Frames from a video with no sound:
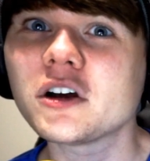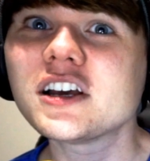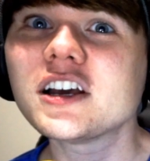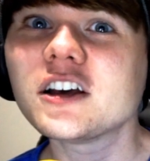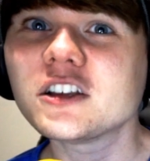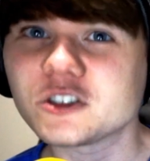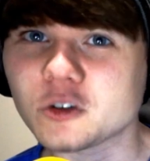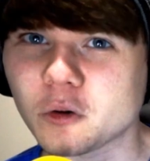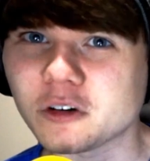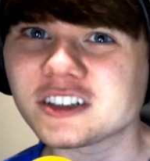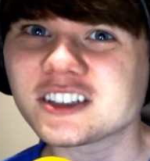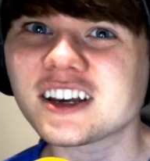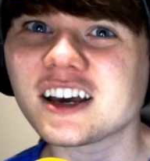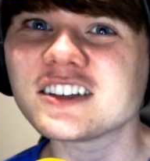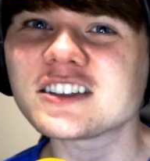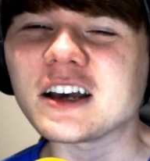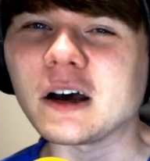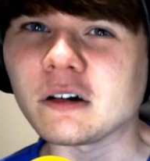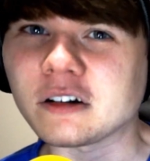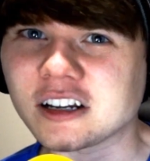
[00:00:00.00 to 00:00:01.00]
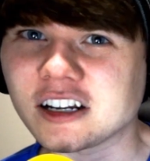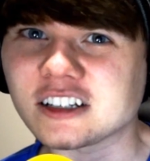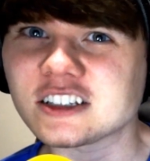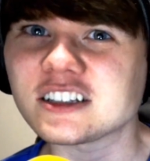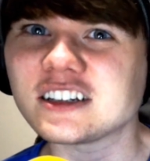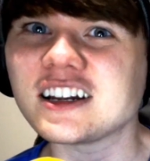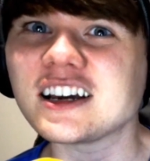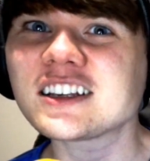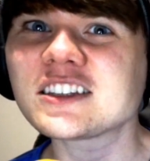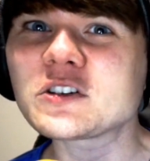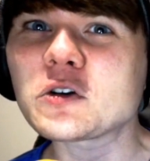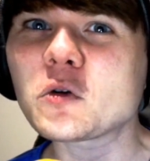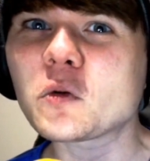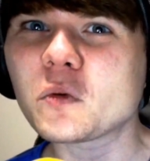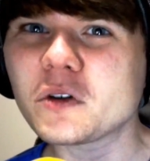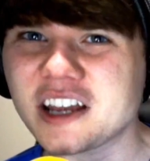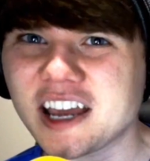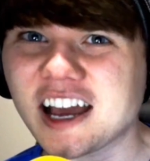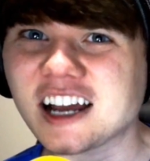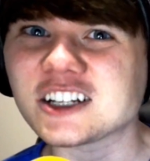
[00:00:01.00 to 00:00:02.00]
As always, guys, I'll catch you in the next
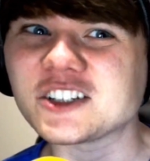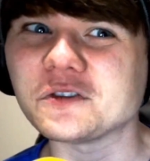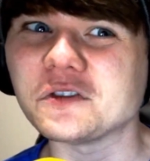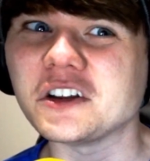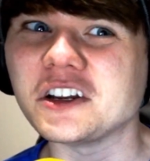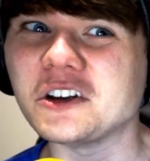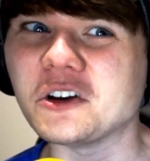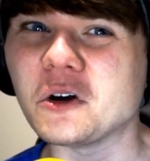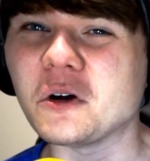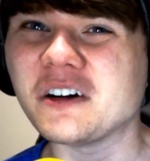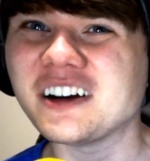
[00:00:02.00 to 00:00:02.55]
reaction video.